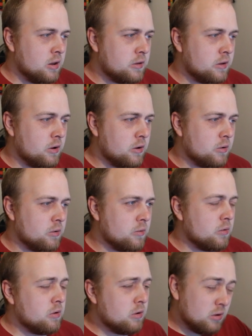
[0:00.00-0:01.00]
so
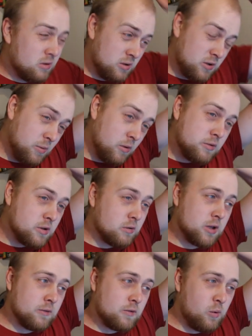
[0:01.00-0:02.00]
I suppose it will
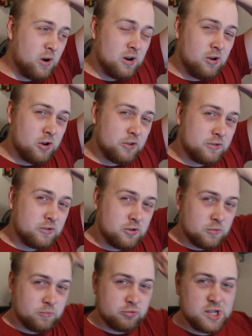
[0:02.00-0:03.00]
give quite a lot of
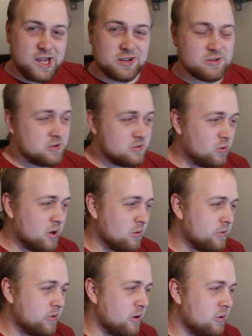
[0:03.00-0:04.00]
good protection as
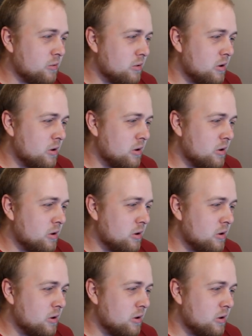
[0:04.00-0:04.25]
well, so